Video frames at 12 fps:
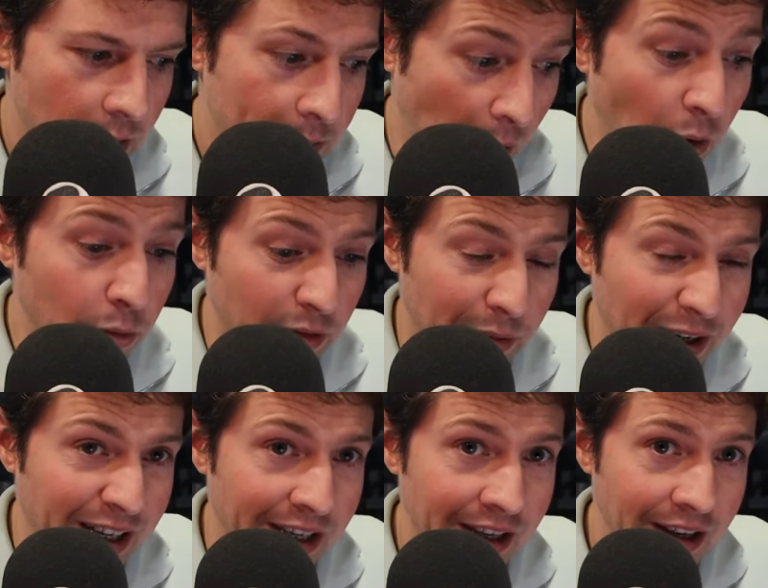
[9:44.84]
But
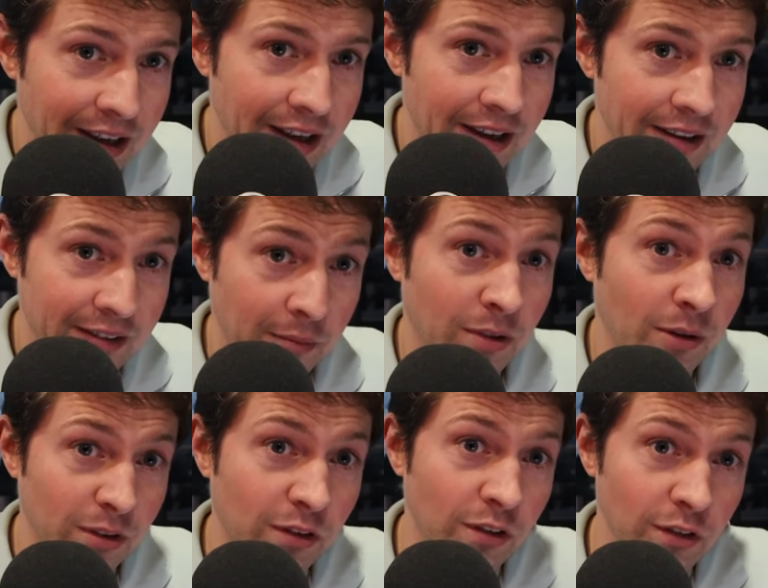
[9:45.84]
ultimately,
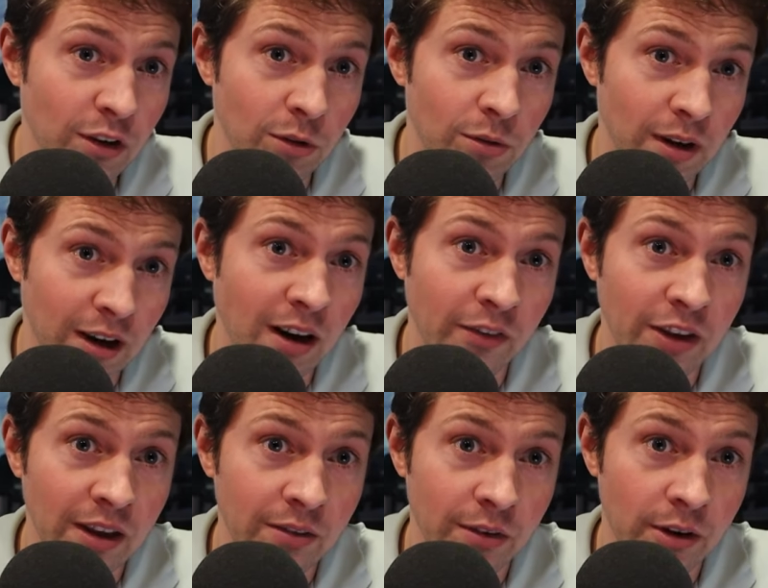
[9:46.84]
sometimes it's just you and another
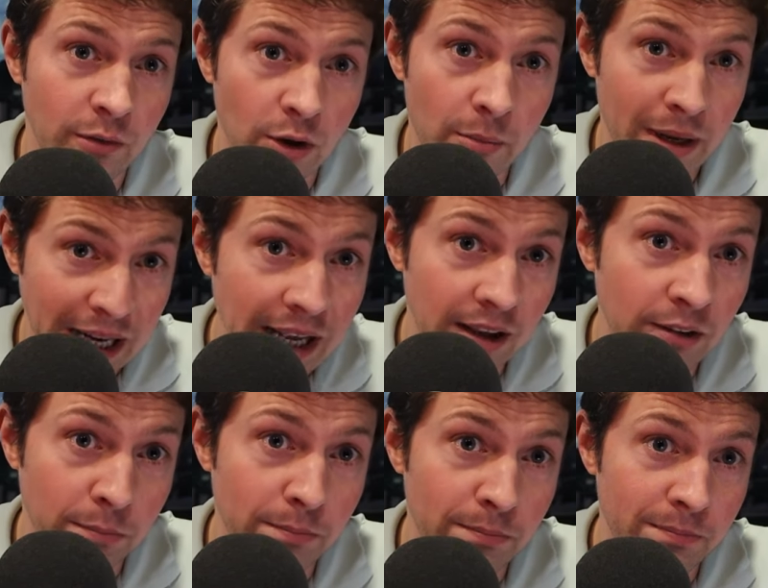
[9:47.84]
geezer in a room, and he is
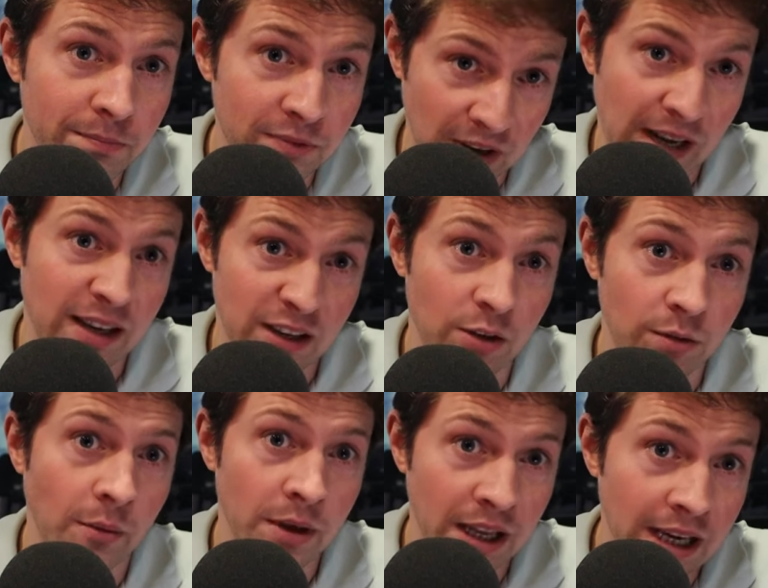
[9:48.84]
telling you
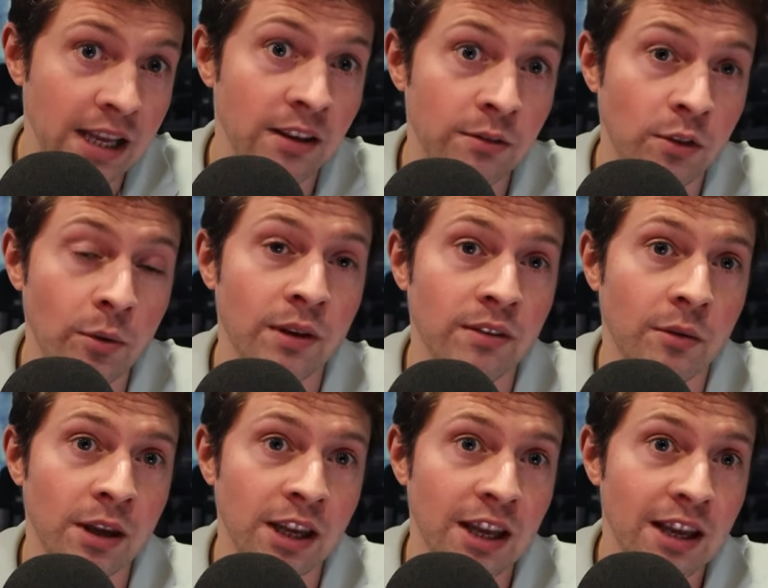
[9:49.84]
something and he is doing
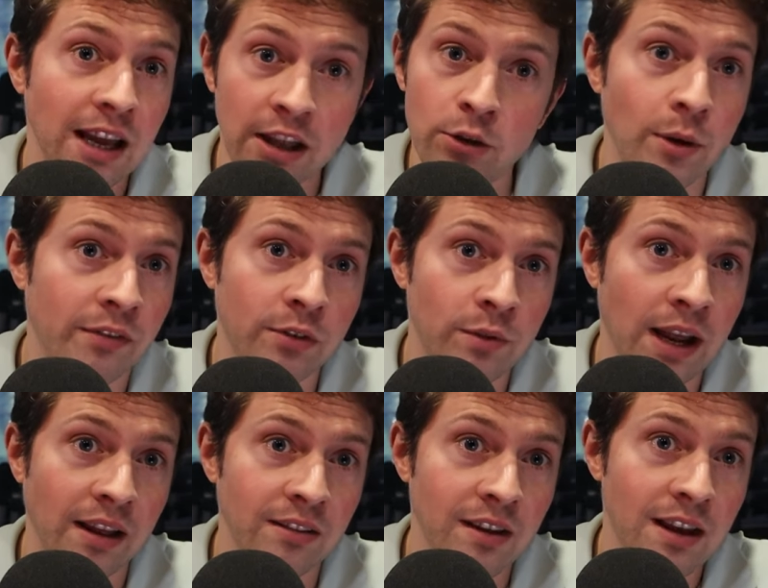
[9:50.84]
something and you have to
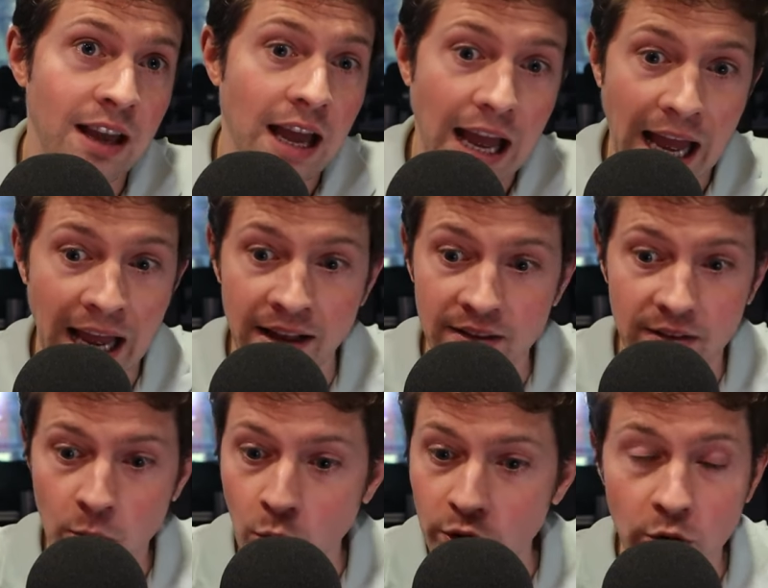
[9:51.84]
react, and
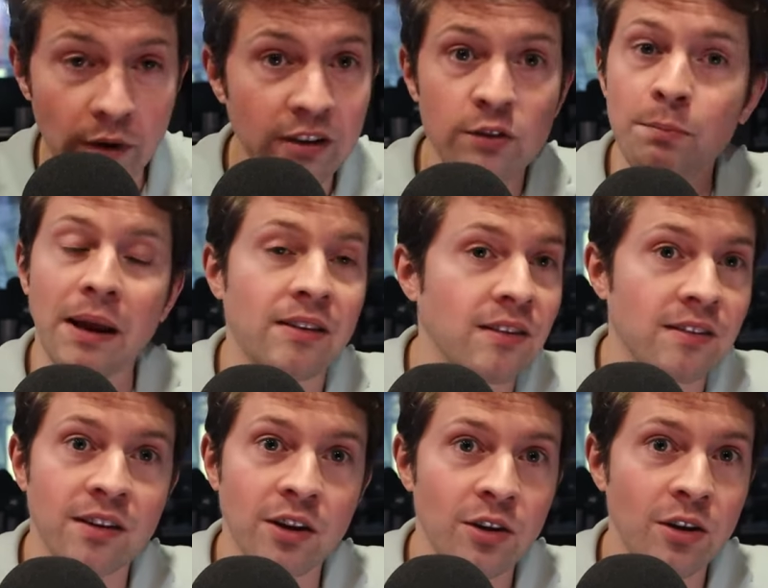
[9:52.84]
what you're expected
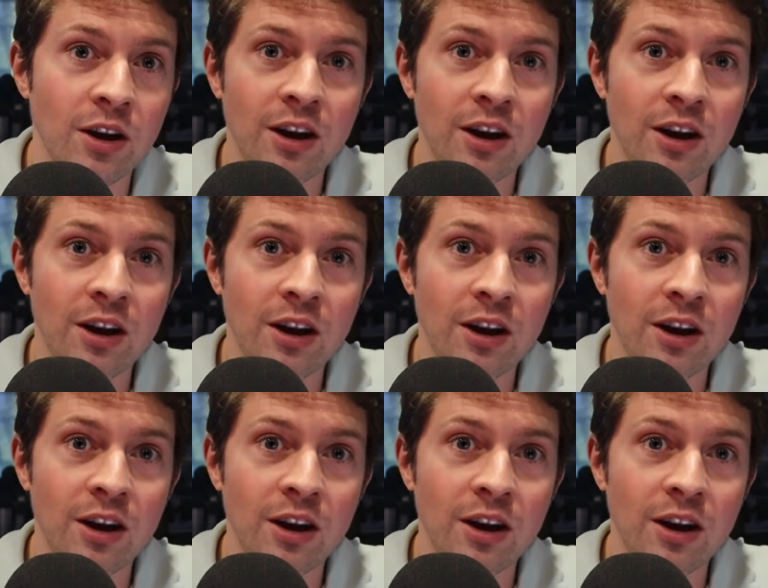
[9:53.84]
to do